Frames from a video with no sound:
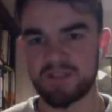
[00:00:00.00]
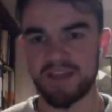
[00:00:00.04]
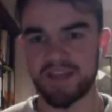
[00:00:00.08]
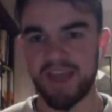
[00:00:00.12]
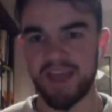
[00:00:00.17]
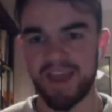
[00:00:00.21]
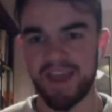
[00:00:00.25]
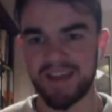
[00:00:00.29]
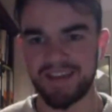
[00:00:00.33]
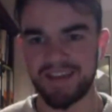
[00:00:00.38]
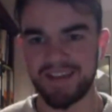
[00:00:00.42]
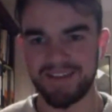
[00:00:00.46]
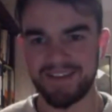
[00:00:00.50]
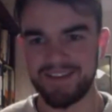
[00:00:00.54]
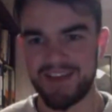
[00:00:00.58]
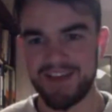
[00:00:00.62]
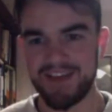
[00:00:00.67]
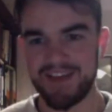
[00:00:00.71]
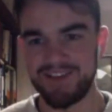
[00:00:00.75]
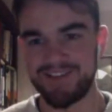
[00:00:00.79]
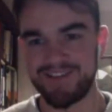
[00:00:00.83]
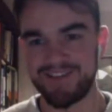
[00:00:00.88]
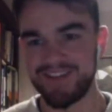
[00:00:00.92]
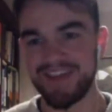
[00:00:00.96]
they're getting. And
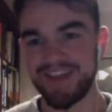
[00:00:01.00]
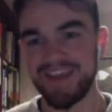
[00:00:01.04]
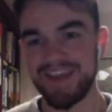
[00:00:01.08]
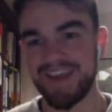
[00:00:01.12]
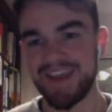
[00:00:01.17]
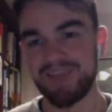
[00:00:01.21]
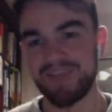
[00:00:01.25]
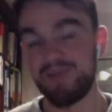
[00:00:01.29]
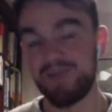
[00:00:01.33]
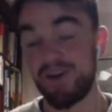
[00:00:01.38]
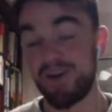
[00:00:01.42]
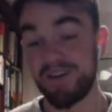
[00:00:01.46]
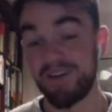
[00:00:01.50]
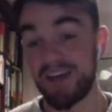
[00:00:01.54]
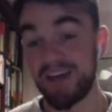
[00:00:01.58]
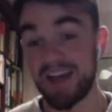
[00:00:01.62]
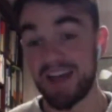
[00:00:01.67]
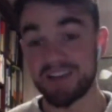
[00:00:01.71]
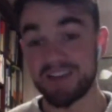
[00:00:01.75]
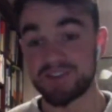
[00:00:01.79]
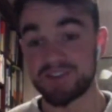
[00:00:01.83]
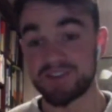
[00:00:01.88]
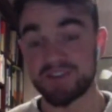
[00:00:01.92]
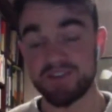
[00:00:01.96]
then, well,
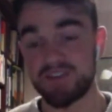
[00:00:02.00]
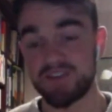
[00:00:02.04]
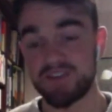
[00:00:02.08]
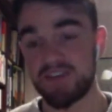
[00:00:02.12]
as the